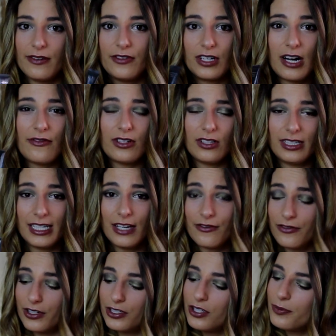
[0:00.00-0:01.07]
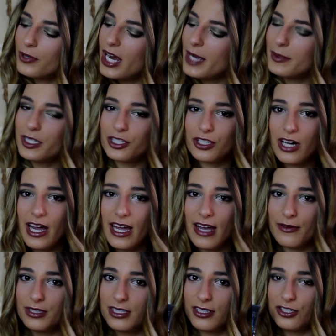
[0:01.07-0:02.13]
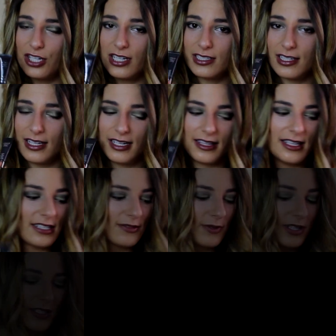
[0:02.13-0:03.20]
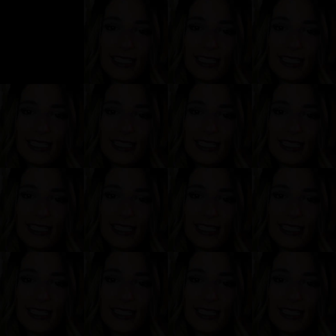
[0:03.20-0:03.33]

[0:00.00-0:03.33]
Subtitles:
If you're ever looking for a new primer to try, I would suggest getting this one.